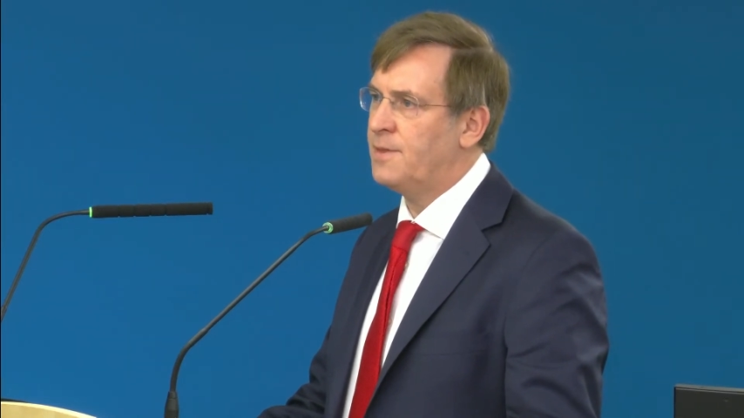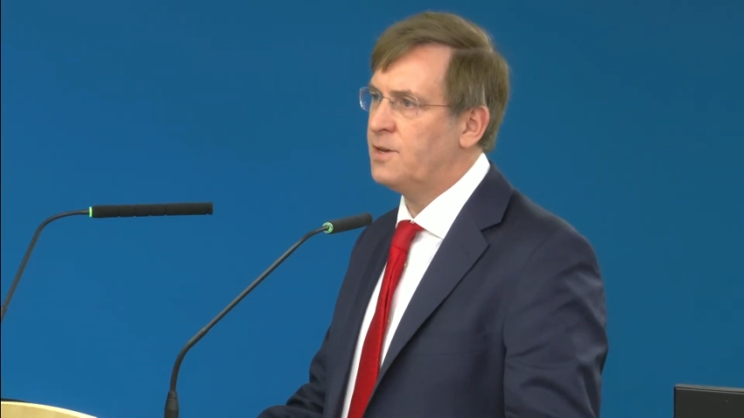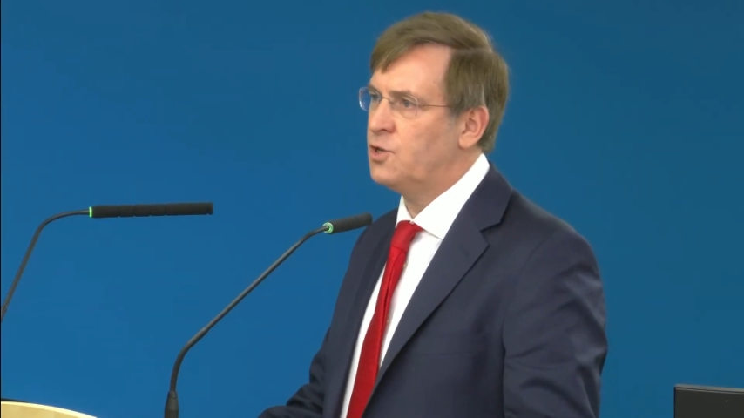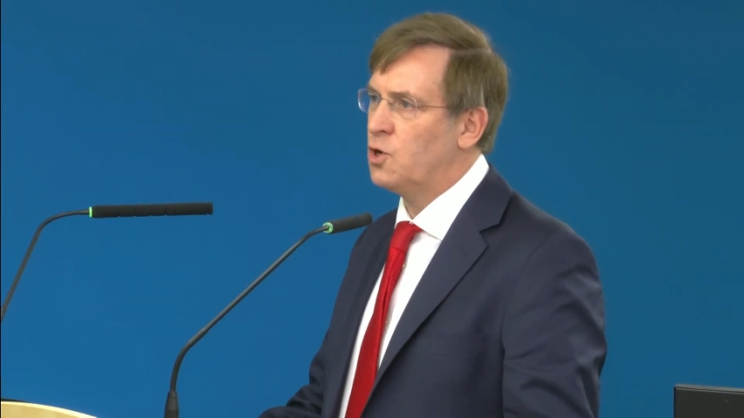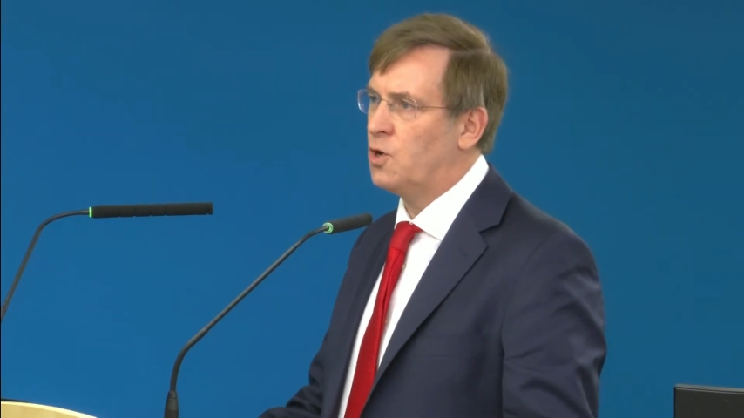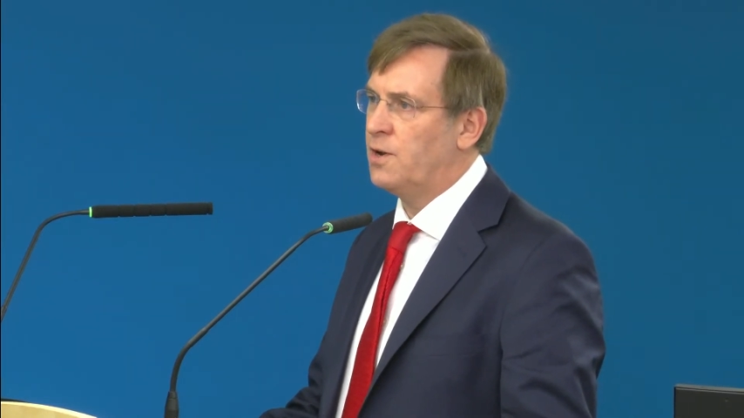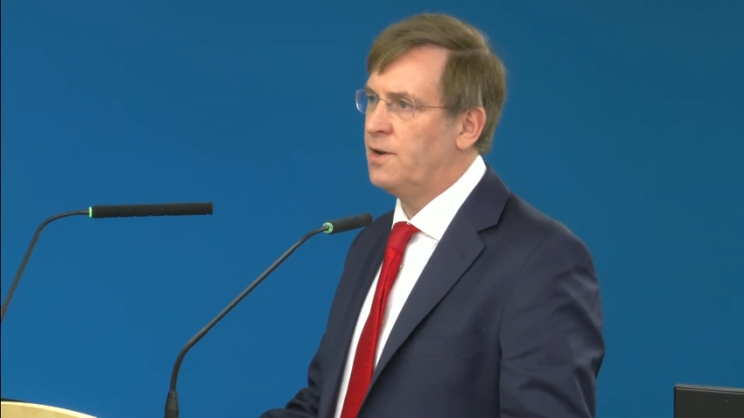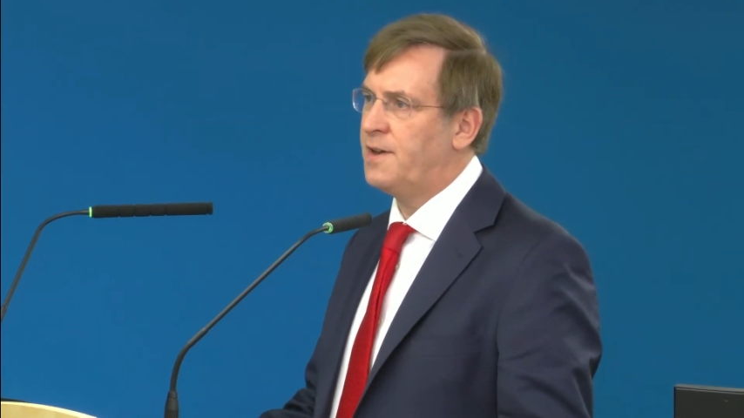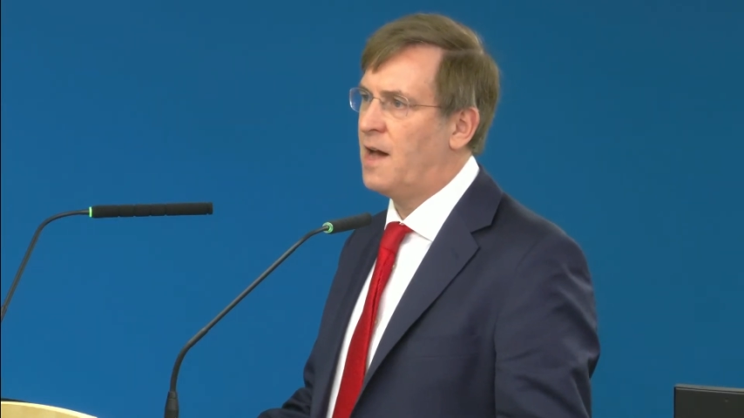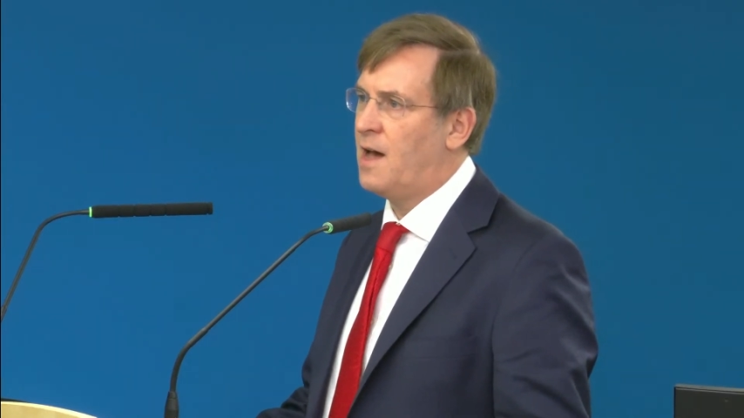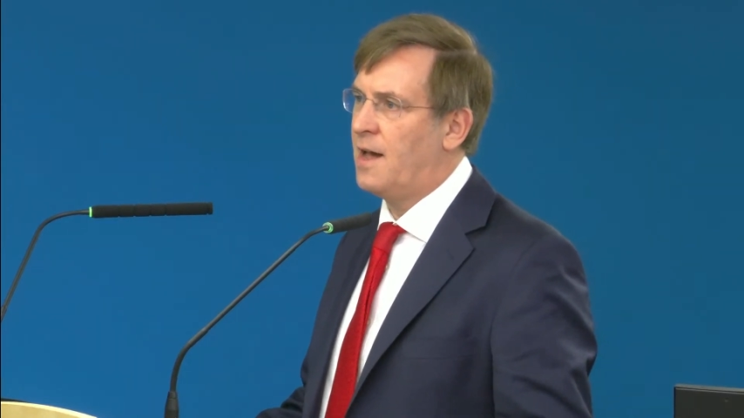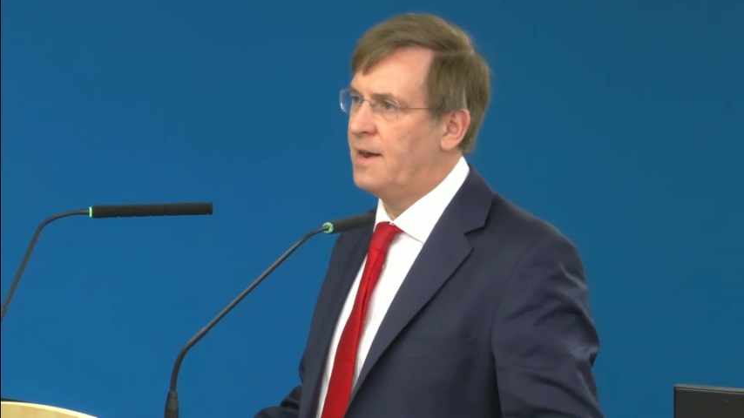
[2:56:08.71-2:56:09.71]
that John
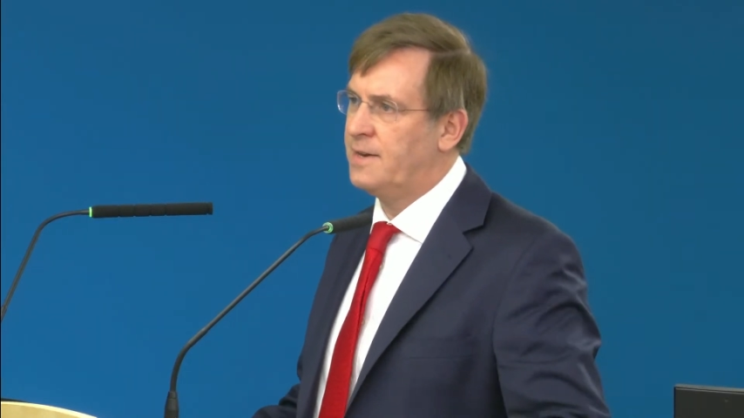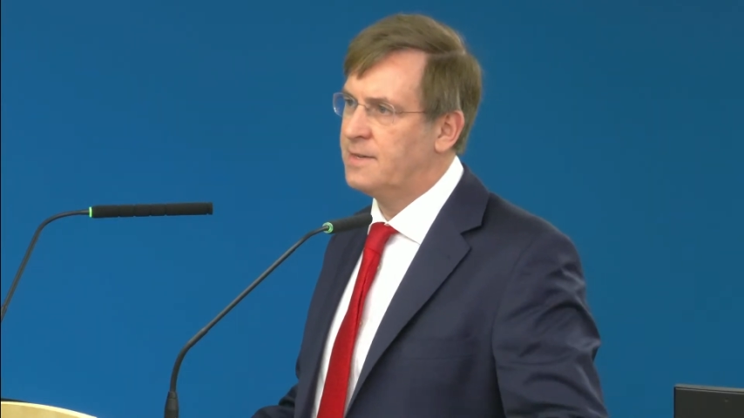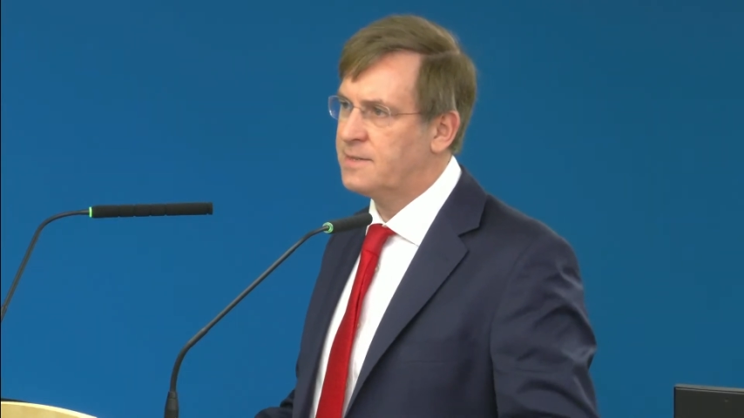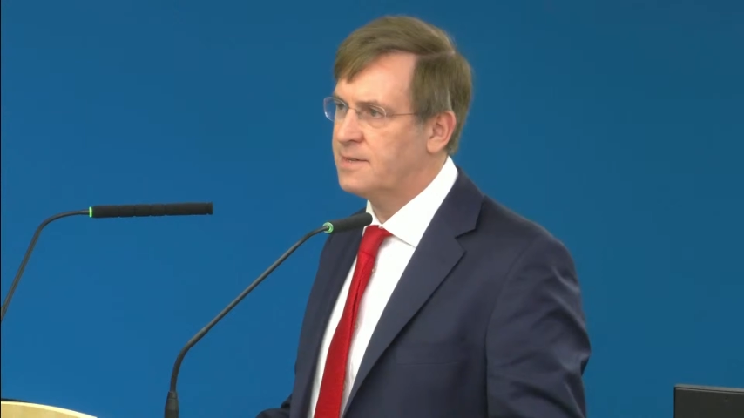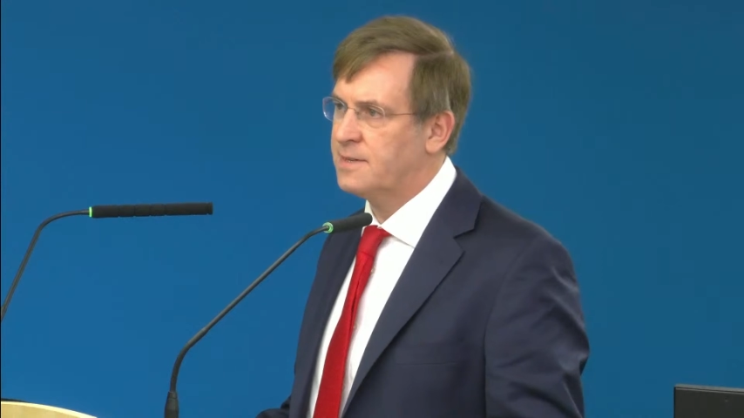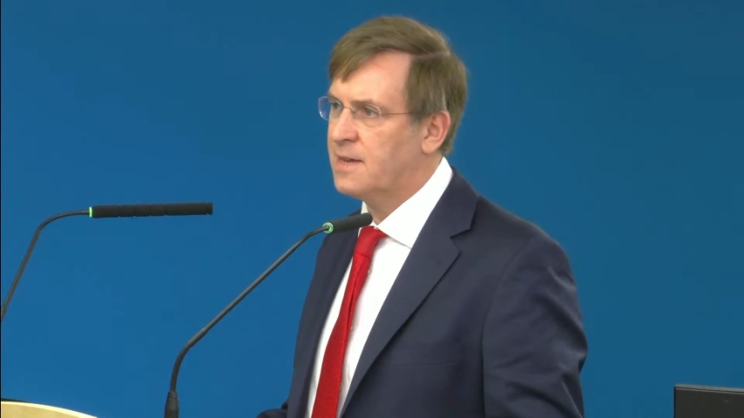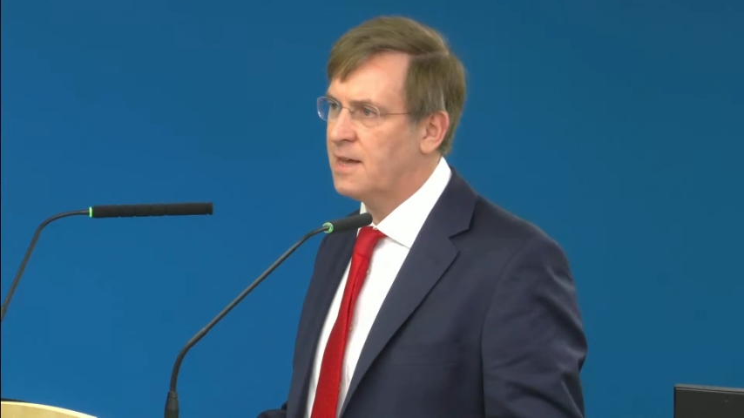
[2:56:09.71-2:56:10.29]
Dines had